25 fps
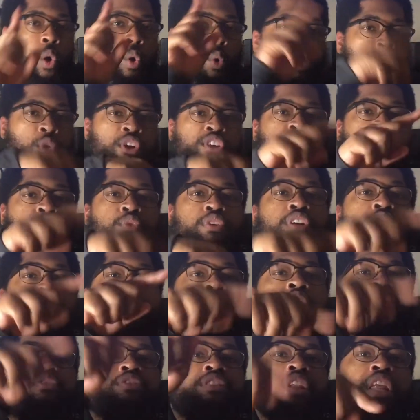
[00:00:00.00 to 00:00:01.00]
Which one of
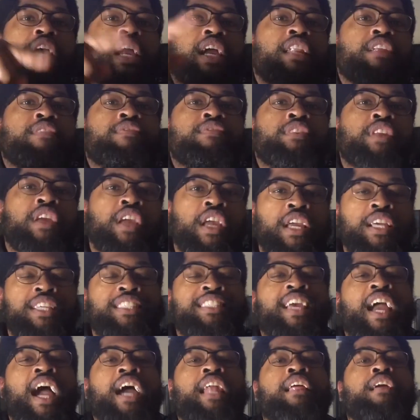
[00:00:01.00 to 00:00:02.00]
those negative
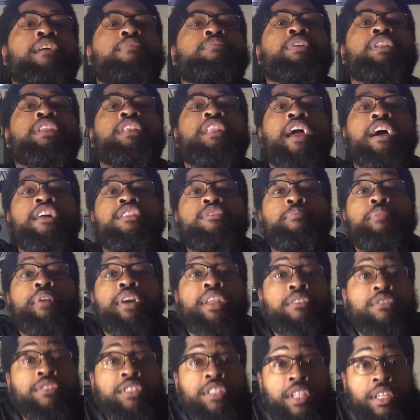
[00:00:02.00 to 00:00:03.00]
things got him the death
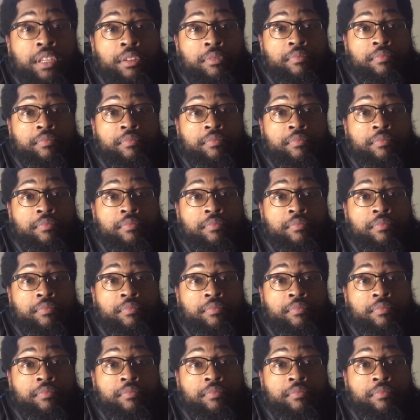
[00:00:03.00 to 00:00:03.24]
penalty?